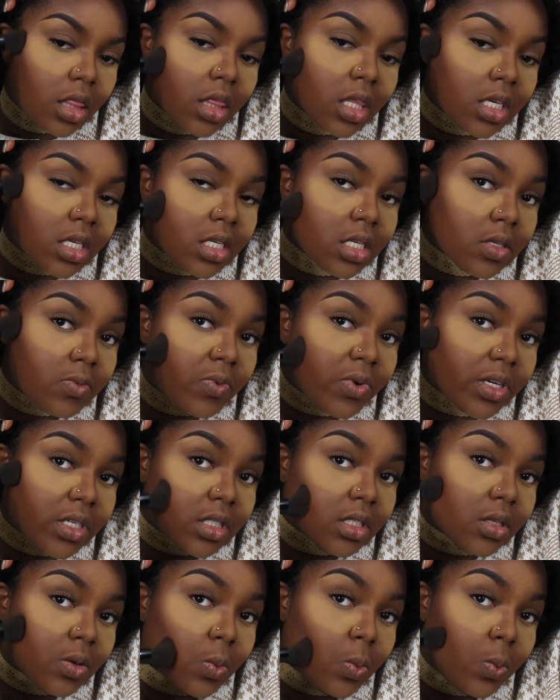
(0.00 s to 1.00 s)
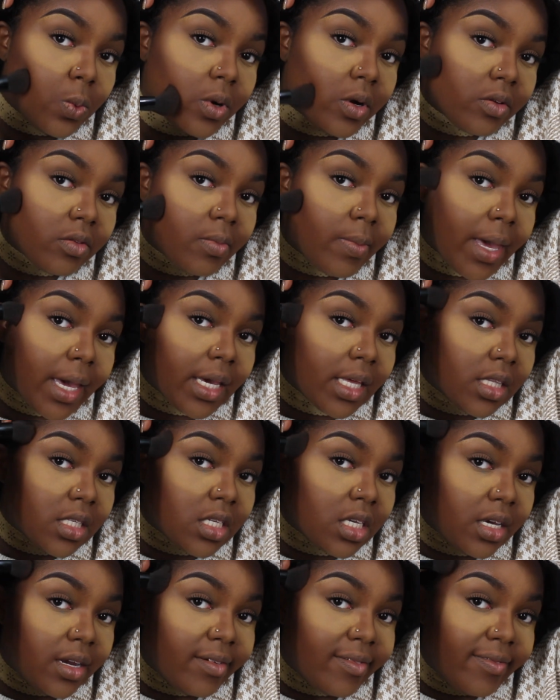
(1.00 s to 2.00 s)
This just brings the warmth back
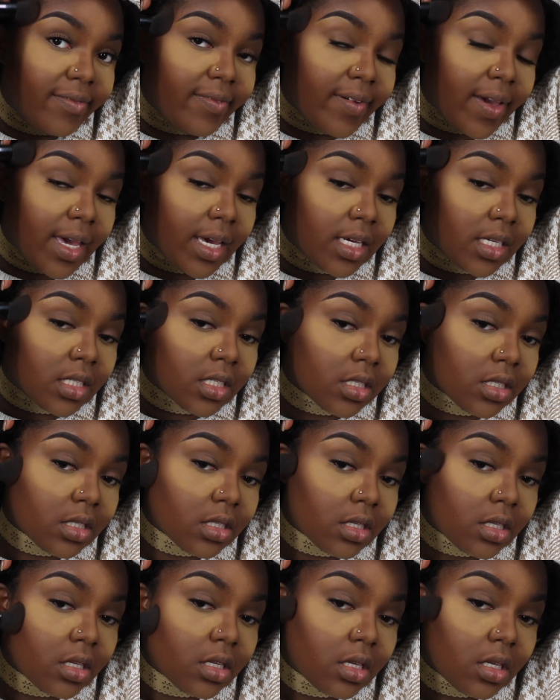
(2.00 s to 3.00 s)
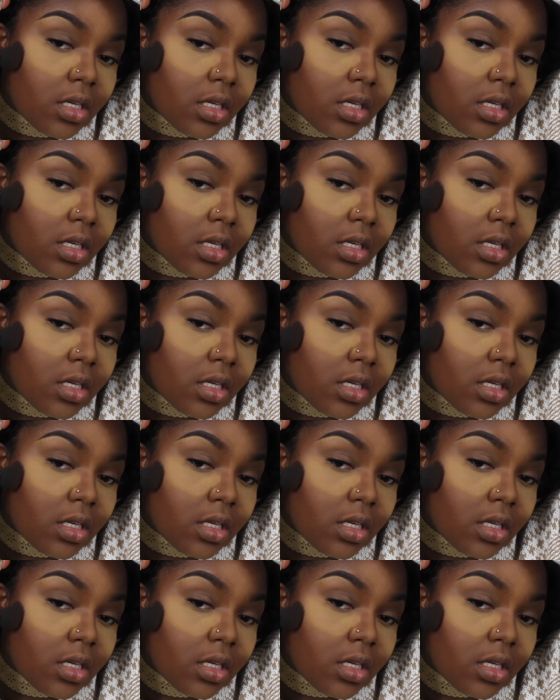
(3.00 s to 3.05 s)
into your face.